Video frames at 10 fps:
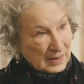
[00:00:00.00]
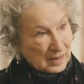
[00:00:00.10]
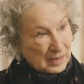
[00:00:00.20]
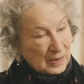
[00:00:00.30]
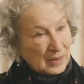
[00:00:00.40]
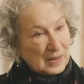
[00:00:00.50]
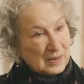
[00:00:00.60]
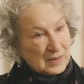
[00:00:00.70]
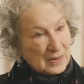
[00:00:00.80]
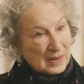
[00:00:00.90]
If you then
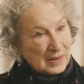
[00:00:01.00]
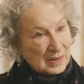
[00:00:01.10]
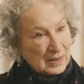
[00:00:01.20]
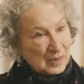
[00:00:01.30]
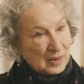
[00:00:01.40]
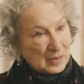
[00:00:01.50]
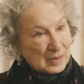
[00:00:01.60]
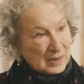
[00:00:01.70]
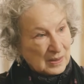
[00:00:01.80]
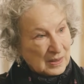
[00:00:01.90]
decide that you
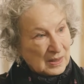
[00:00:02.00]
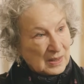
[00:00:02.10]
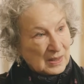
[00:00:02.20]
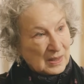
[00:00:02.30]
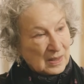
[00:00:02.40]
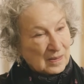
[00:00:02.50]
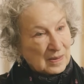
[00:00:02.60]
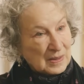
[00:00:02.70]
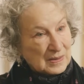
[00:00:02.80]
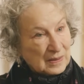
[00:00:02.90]
don't,
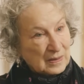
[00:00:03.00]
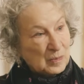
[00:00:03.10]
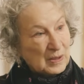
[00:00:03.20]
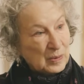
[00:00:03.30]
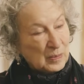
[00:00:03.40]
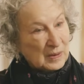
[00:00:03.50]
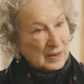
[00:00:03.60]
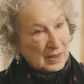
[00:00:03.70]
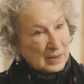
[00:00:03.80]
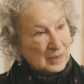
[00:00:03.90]
that this isn't where you want to
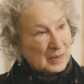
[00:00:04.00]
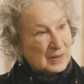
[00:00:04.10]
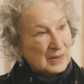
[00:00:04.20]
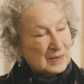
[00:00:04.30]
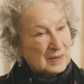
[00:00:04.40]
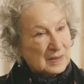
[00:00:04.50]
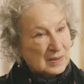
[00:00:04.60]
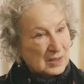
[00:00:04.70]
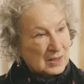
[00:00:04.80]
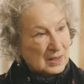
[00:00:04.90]
go, that this
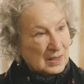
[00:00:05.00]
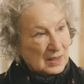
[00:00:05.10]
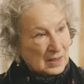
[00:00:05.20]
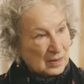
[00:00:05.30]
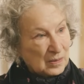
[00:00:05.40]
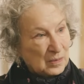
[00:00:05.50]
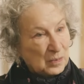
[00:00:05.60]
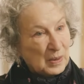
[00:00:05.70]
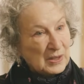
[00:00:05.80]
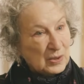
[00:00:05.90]
isn't
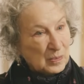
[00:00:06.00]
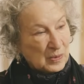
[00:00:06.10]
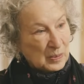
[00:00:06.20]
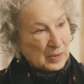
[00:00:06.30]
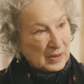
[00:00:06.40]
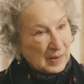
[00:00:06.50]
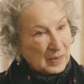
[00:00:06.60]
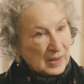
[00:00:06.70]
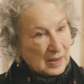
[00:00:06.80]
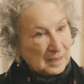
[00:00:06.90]
what you want to put
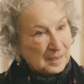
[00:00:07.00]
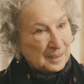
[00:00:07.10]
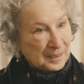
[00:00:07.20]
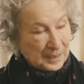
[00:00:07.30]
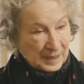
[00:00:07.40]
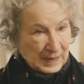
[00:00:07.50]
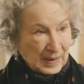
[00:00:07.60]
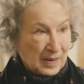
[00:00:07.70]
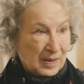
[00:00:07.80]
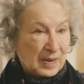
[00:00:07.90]
out there,
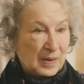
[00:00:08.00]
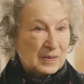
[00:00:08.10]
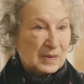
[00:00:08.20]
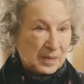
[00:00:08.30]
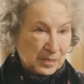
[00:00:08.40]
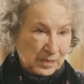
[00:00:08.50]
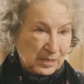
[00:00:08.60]
there's the